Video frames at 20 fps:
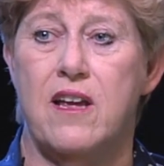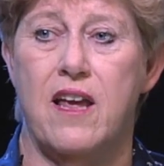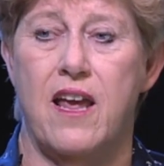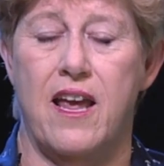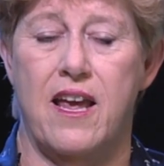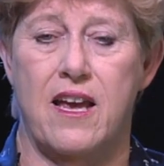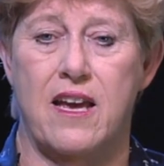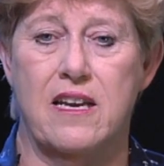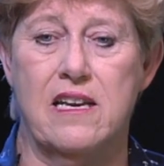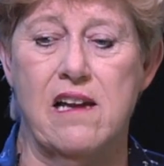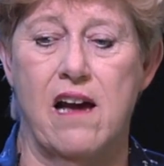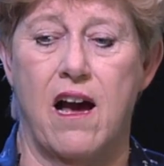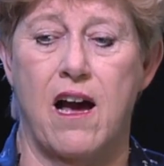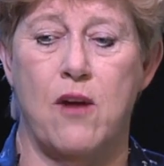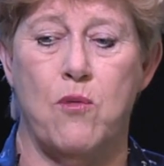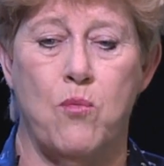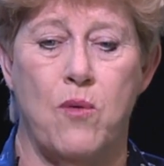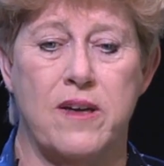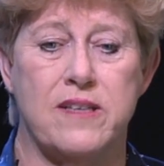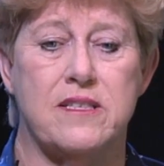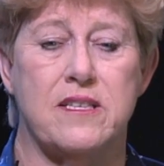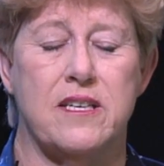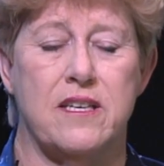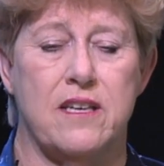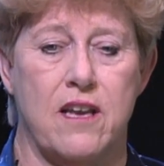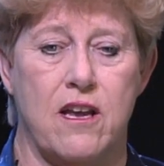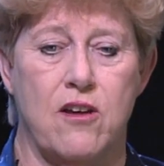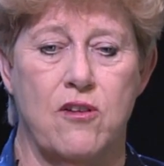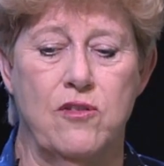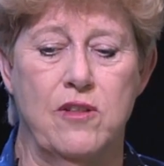And I want to
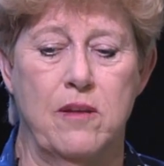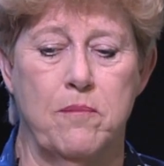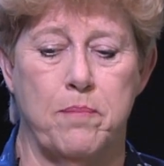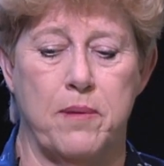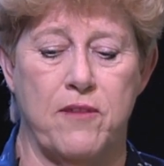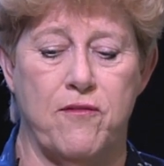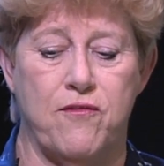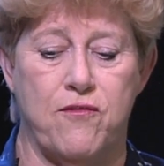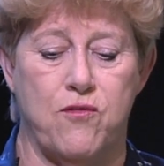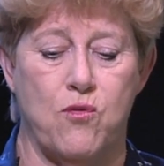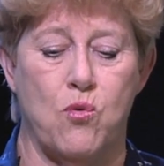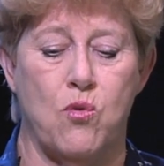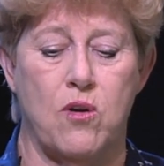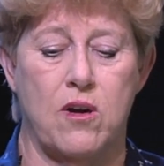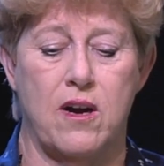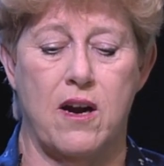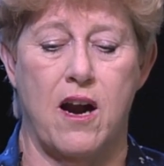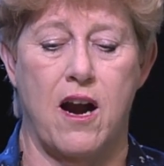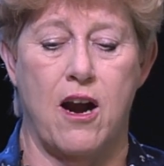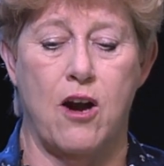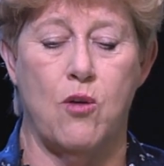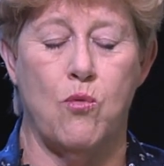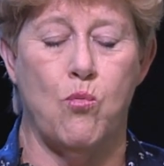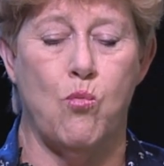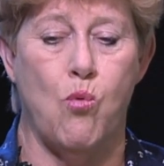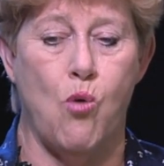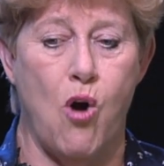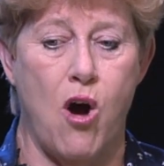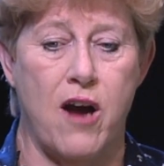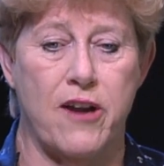know that before our
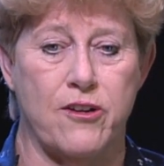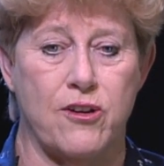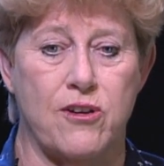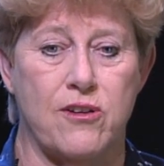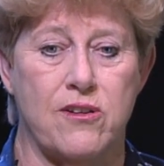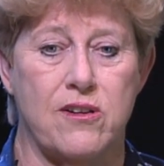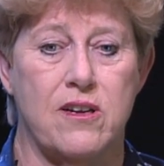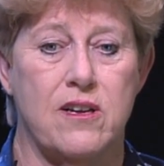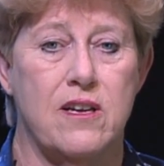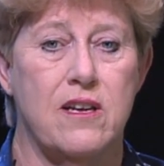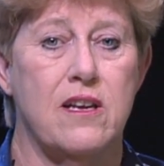water